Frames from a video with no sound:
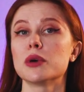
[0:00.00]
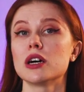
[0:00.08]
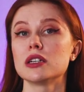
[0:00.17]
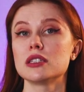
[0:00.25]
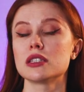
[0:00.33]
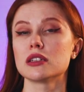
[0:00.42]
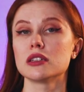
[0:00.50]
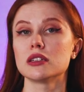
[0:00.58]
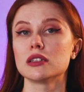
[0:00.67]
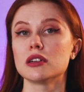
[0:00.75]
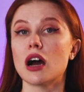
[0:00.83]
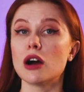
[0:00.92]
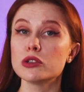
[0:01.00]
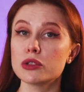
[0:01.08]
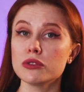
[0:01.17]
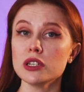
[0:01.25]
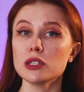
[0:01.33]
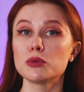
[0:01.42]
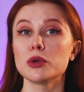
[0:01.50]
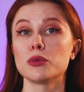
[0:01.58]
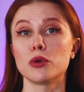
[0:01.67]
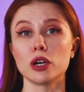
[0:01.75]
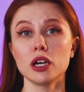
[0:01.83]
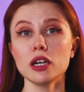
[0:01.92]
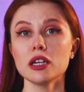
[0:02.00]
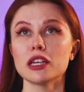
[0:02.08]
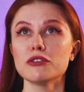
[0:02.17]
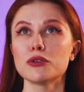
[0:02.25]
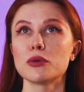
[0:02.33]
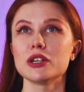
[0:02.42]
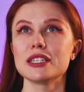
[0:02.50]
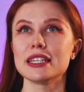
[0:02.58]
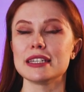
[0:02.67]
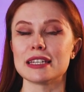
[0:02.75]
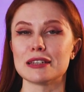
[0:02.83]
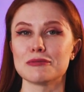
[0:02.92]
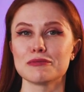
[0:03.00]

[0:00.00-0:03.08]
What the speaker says: but out of it we were if we were sitting.